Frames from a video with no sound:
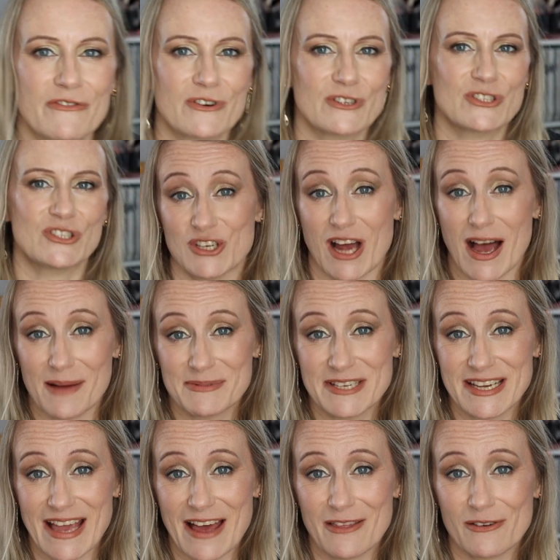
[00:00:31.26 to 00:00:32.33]
first job
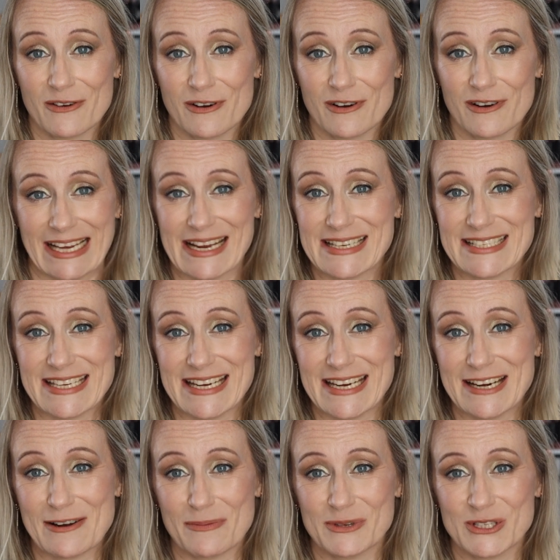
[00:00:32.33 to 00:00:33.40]
together
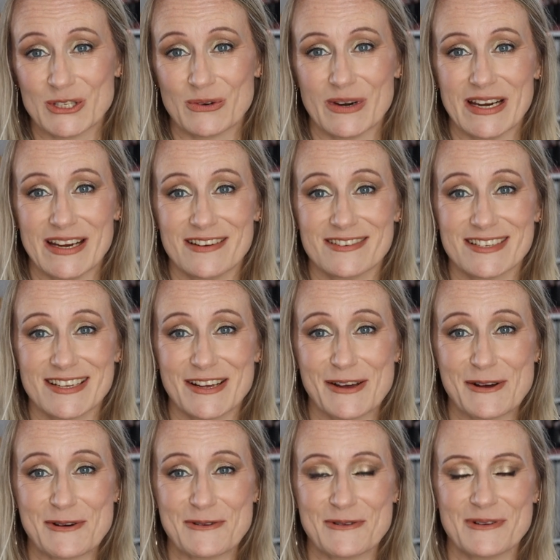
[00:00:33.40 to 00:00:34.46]
19, almost 20 years
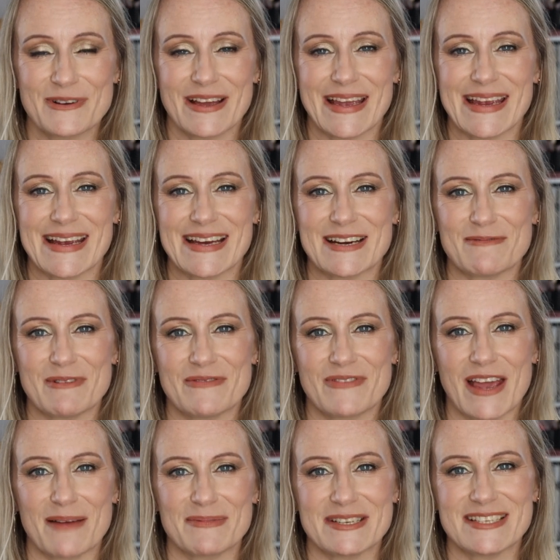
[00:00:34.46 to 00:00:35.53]
ago, and we've
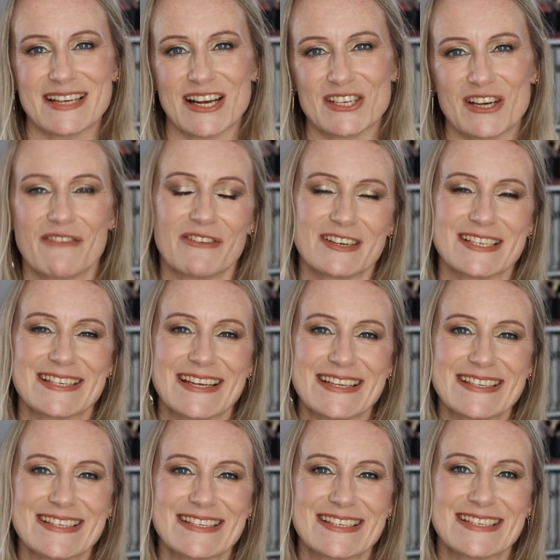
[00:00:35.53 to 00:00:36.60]
kept in touch ever
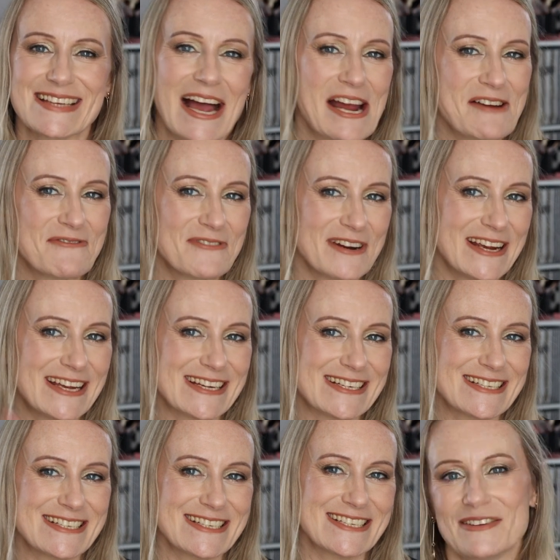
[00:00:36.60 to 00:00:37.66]
since. Hi,
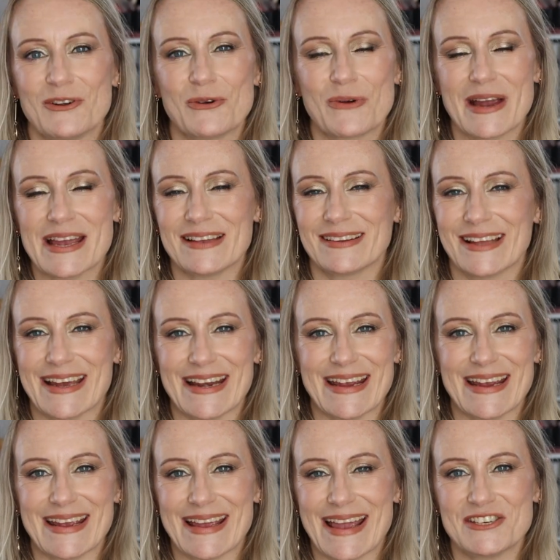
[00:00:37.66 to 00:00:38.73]
Fran. Great
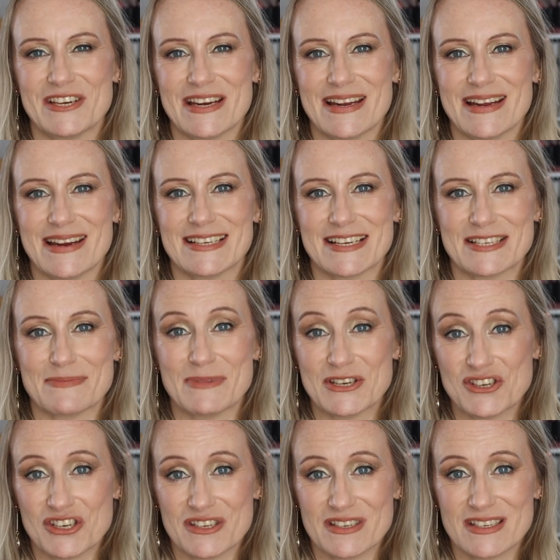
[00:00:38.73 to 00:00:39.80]
lady. She does
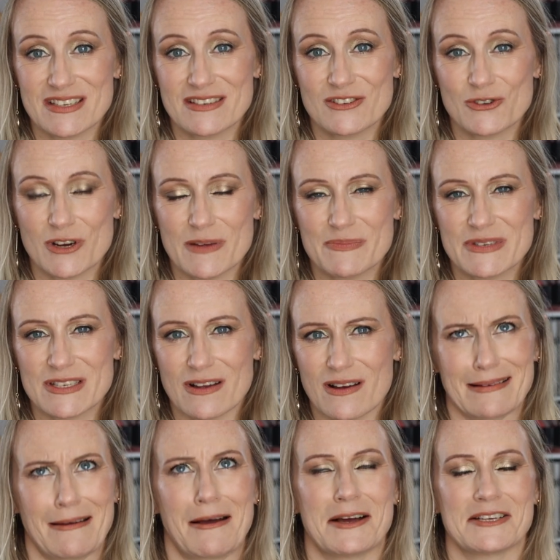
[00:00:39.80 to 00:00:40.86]
missions trips.
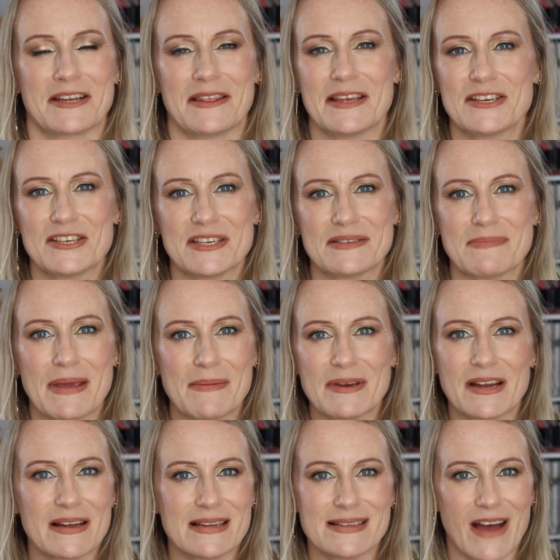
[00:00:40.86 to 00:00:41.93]
Gosh, I think she's maybe
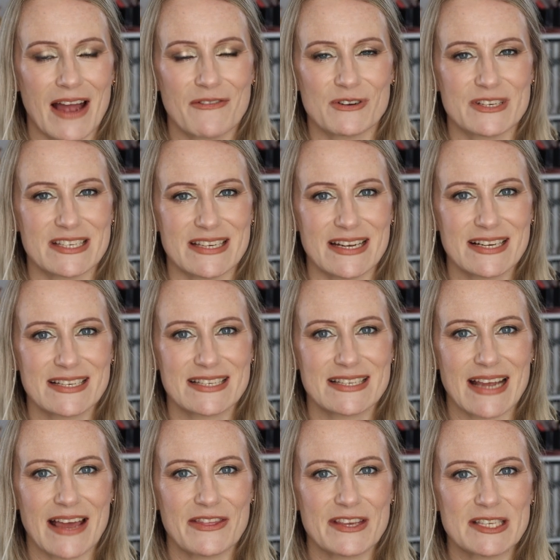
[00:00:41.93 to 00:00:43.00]
done 5 or 6
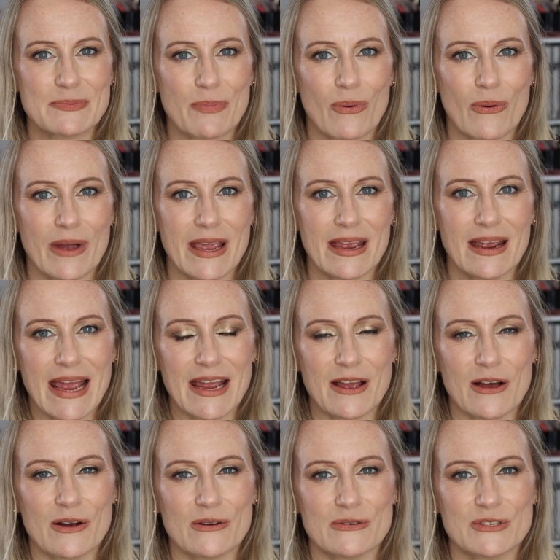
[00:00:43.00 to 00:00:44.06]
at this point, and
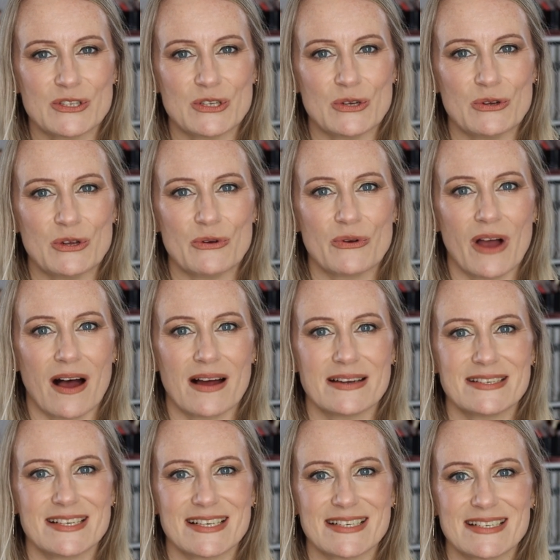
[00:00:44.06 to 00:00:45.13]
goes to
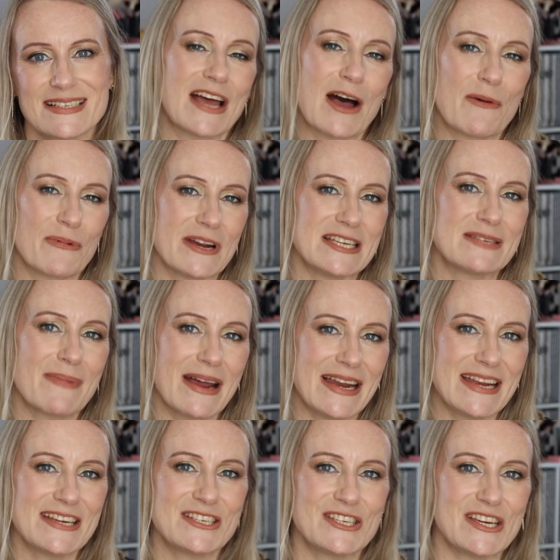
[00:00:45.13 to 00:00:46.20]
Uganda to help raise
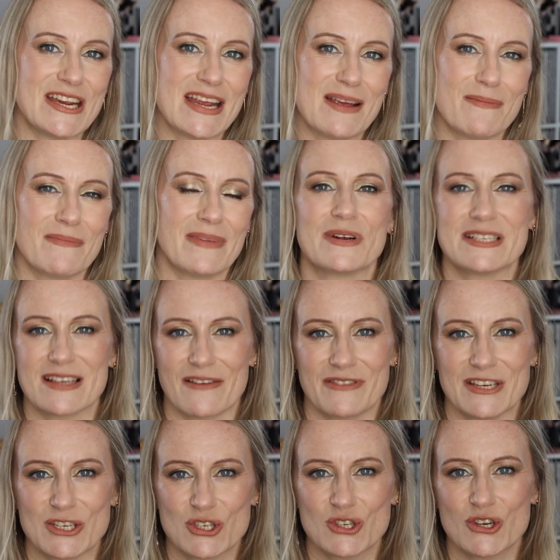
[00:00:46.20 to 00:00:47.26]
money. She prints off
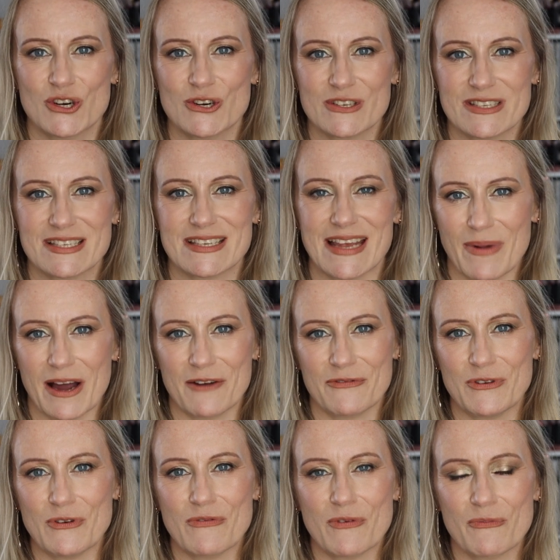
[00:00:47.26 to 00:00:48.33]
these shirts, bought a
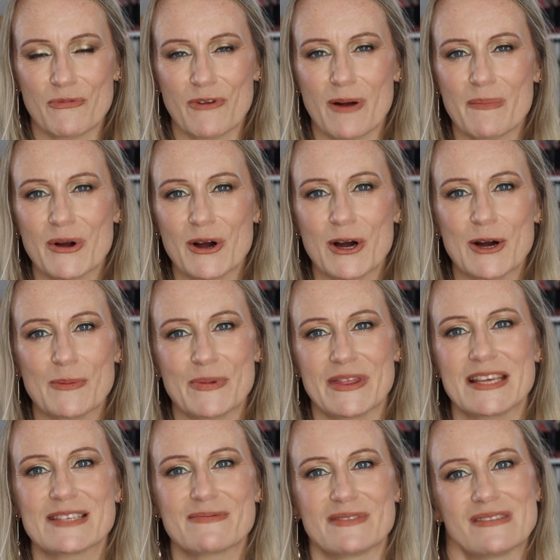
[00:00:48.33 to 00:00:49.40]
few of them from her, but
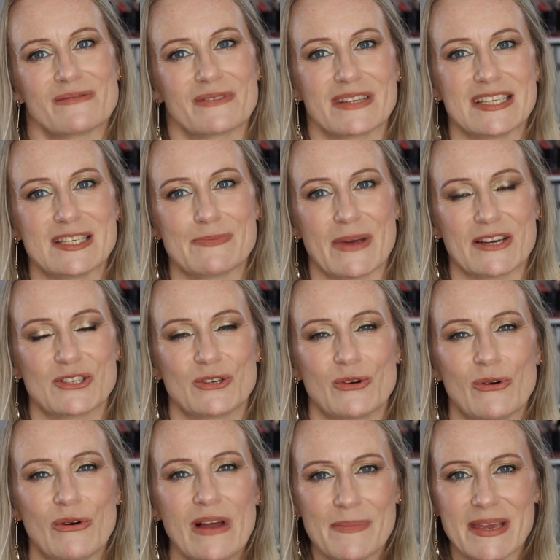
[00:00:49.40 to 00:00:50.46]
this one's really
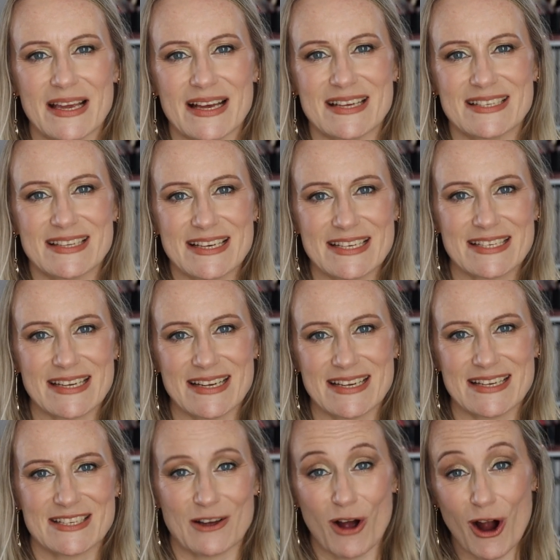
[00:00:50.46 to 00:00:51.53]
special because this
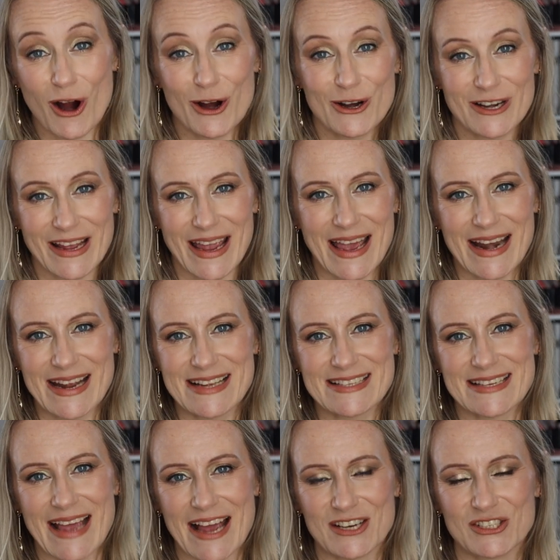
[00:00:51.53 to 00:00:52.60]
is a heart and
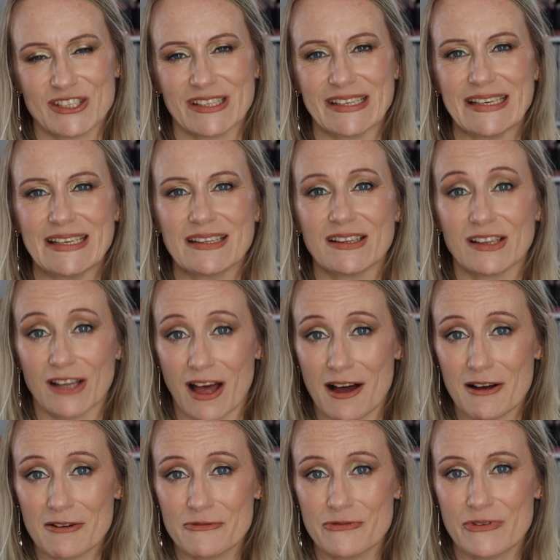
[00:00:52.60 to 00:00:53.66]
it's actually
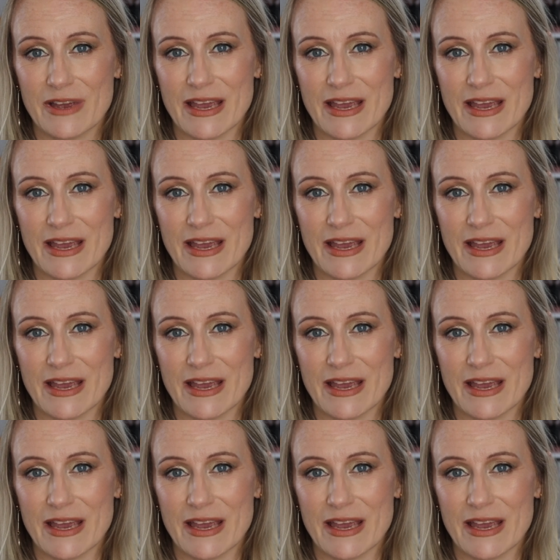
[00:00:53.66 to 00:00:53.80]
love